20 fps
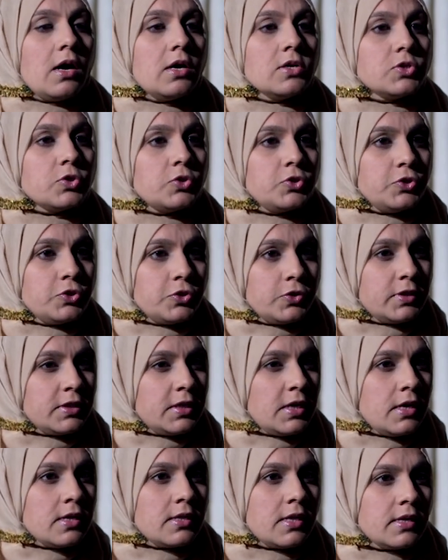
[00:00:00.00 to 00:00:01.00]
So do you
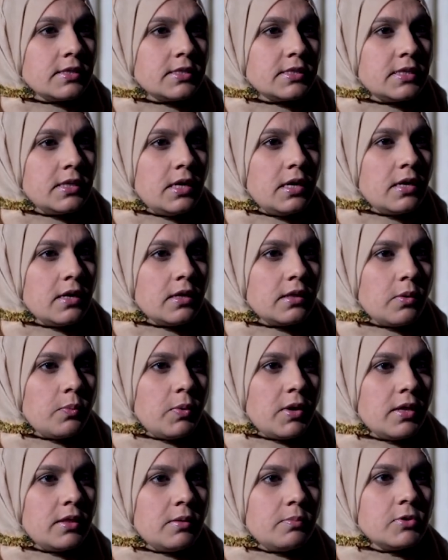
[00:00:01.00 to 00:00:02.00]
think that, seeing the
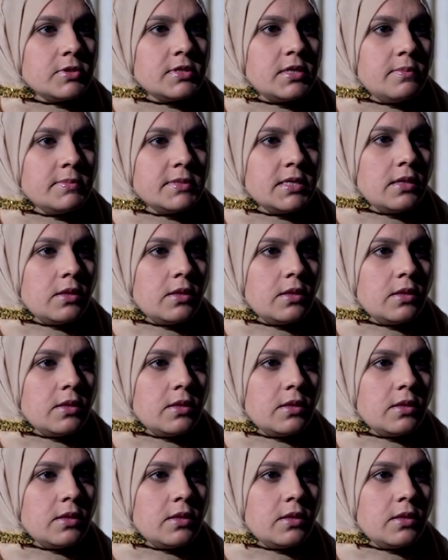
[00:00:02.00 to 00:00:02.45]
way the Muslims